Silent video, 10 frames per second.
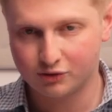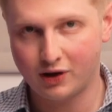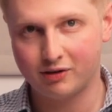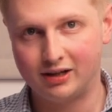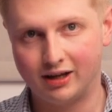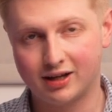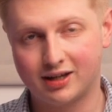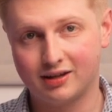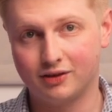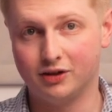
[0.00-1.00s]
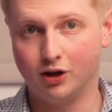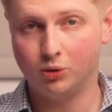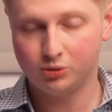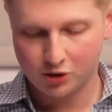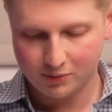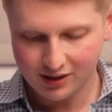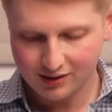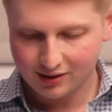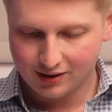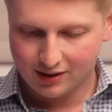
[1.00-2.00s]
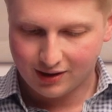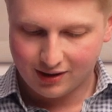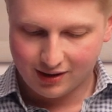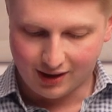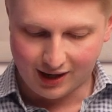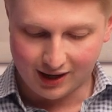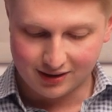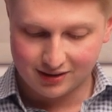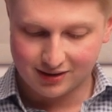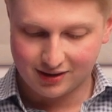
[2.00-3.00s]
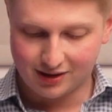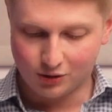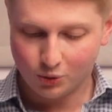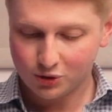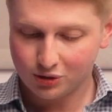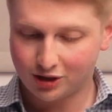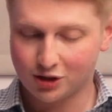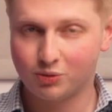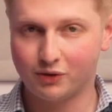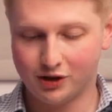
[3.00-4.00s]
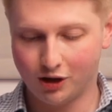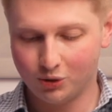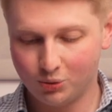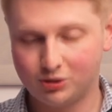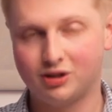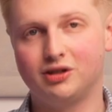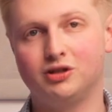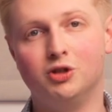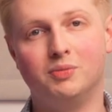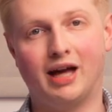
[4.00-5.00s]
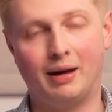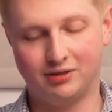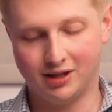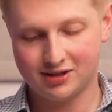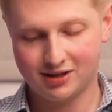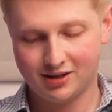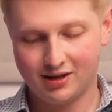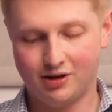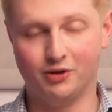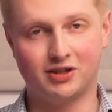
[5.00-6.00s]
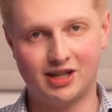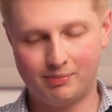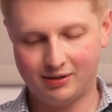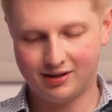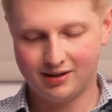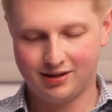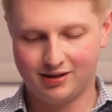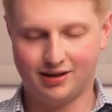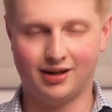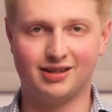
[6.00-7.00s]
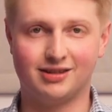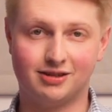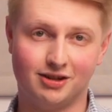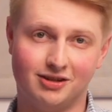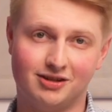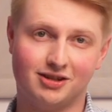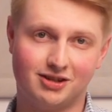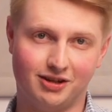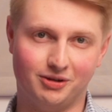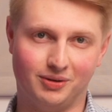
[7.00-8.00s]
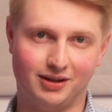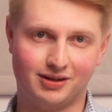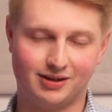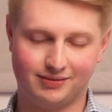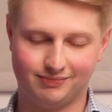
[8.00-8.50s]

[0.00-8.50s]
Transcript: very like the old Yubii, and it also does what the old Yubii app does on a tablet, and it turns it sideways.